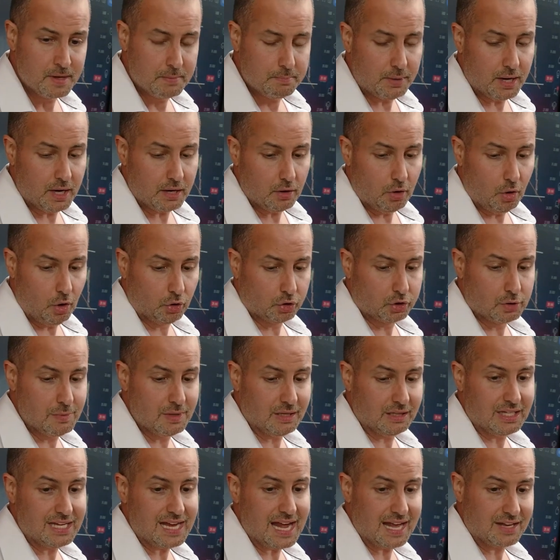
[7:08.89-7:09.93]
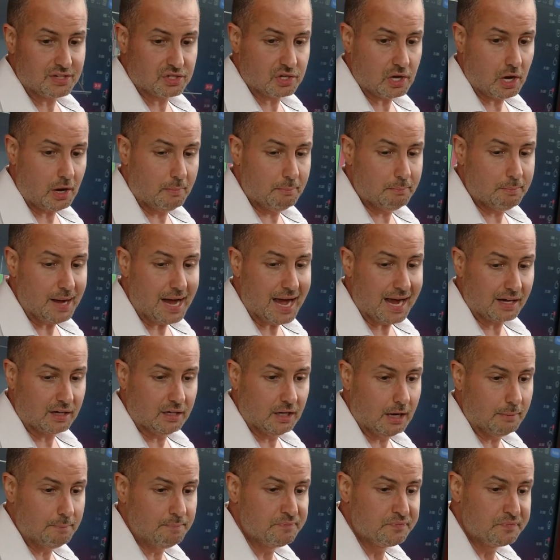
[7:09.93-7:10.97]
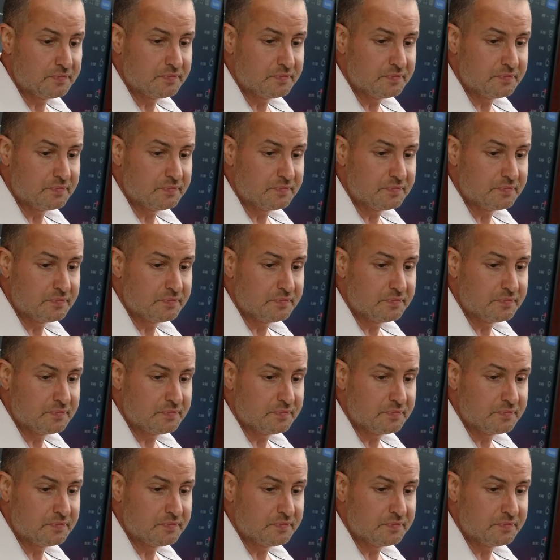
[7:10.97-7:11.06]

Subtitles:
but ultimately has come back up.